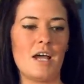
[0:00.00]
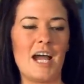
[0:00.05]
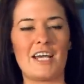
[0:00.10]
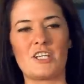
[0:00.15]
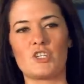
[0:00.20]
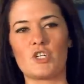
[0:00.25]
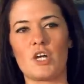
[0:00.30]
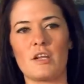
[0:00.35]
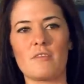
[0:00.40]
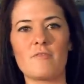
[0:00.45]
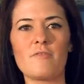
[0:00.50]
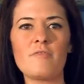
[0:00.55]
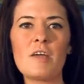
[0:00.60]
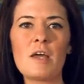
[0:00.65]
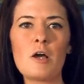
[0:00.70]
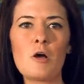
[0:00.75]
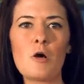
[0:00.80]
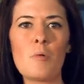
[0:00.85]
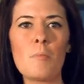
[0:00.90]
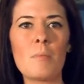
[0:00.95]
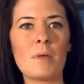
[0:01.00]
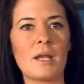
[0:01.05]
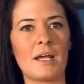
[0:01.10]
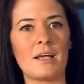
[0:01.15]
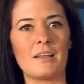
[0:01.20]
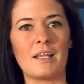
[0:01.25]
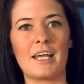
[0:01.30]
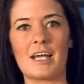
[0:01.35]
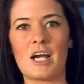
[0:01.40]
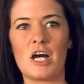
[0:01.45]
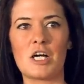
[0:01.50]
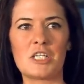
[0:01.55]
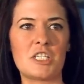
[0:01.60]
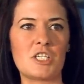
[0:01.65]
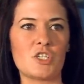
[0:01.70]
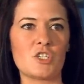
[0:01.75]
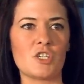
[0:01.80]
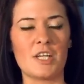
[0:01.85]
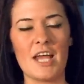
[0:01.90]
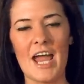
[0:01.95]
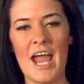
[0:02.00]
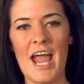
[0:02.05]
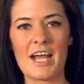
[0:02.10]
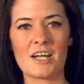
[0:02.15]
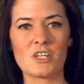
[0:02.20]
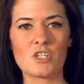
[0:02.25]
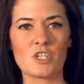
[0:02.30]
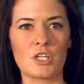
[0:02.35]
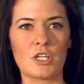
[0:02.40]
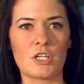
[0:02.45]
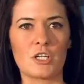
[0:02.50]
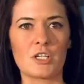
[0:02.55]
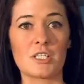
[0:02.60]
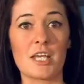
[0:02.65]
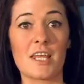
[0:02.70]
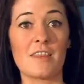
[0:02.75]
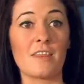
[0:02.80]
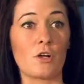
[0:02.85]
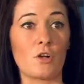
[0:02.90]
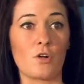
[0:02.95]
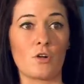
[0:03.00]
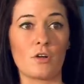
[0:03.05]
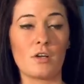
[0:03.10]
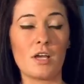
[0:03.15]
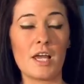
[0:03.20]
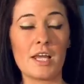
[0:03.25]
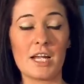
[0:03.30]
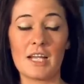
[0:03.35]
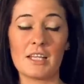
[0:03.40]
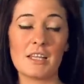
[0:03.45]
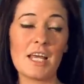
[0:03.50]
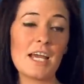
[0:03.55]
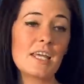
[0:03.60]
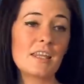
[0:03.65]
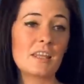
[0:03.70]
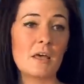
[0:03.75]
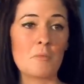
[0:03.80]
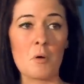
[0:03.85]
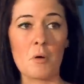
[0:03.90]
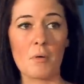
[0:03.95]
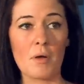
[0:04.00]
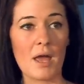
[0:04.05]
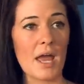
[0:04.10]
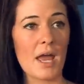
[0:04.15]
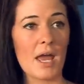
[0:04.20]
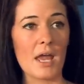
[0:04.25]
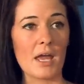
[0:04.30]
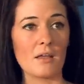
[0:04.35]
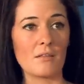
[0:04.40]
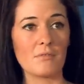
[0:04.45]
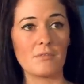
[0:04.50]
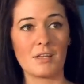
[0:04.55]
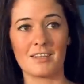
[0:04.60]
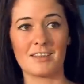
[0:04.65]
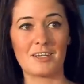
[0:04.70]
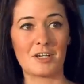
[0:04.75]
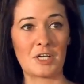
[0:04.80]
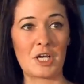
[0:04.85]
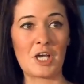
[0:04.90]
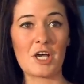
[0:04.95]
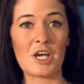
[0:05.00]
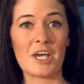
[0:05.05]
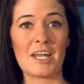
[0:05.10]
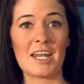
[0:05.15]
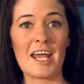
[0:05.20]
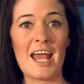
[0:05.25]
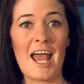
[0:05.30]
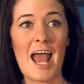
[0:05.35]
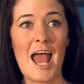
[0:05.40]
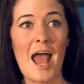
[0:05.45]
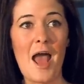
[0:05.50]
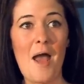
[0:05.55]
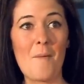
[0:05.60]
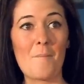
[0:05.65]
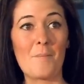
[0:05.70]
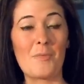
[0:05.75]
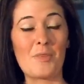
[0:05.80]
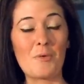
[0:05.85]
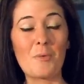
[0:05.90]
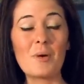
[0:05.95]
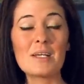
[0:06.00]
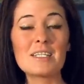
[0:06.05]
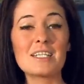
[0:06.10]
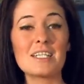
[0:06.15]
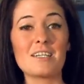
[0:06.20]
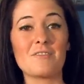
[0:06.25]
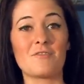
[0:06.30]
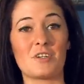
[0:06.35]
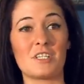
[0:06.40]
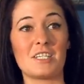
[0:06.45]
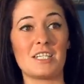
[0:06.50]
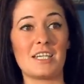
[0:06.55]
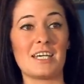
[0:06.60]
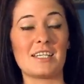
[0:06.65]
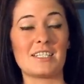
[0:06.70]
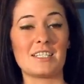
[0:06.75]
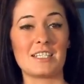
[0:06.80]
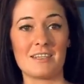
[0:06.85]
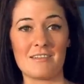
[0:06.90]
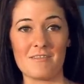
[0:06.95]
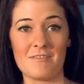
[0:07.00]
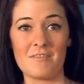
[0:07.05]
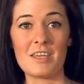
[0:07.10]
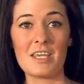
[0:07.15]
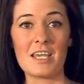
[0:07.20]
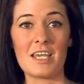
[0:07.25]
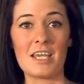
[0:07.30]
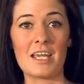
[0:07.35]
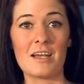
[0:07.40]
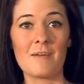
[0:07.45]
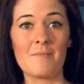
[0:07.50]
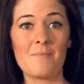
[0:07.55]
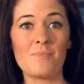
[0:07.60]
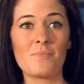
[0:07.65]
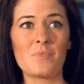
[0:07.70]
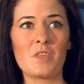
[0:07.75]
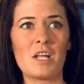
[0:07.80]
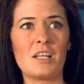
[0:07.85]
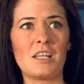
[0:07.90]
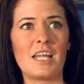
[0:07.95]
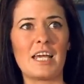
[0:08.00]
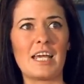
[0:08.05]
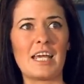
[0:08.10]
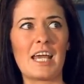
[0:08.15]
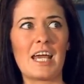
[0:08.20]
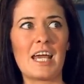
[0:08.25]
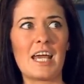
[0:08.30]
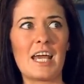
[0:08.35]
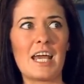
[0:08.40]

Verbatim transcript: I shot in film and I like auditioned actors and they're and I like them okay, like they're good. The ones I did for TSTV, like